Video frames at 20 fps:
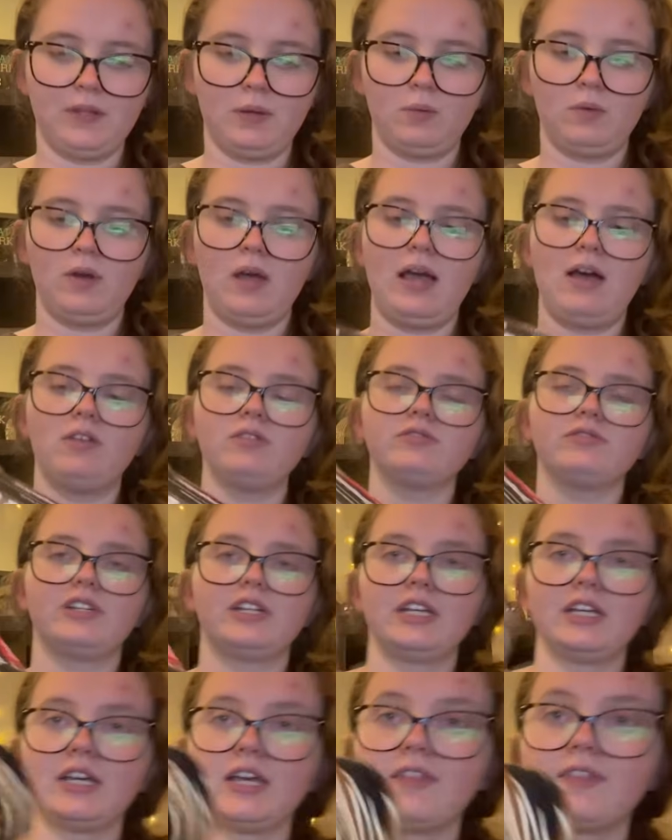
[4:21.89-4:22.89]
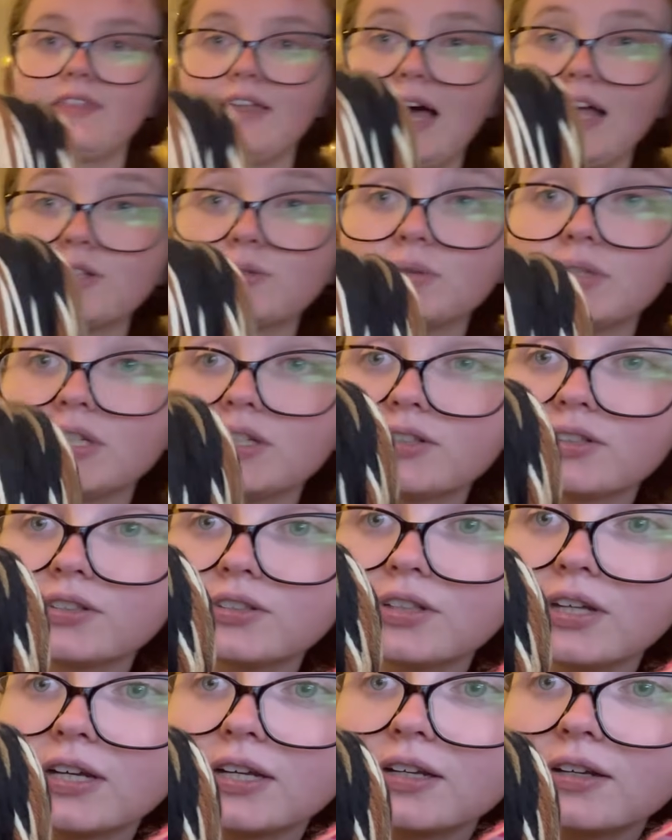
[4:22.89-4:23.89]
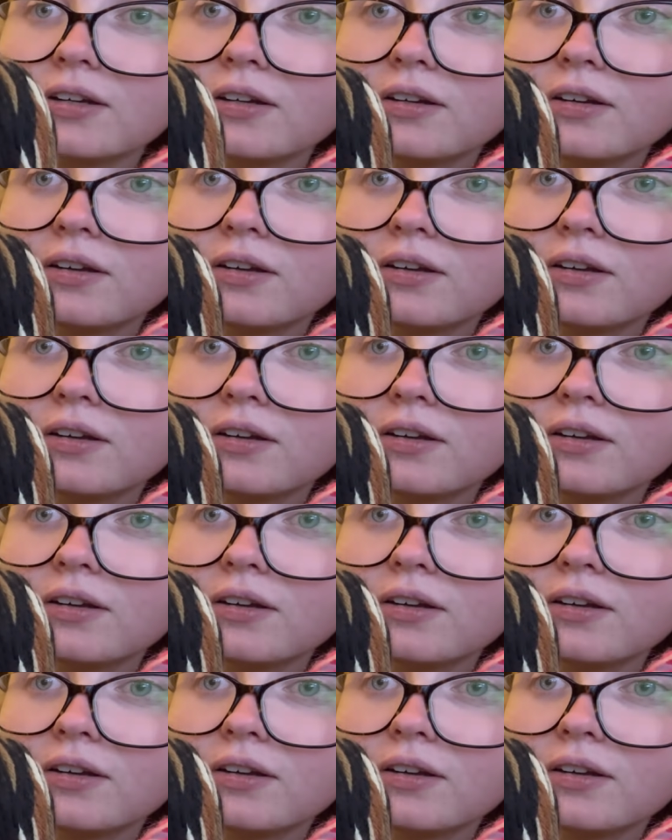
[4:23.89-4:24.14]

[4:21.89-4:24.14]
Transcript: Well, how fitting, and that's what it looks like.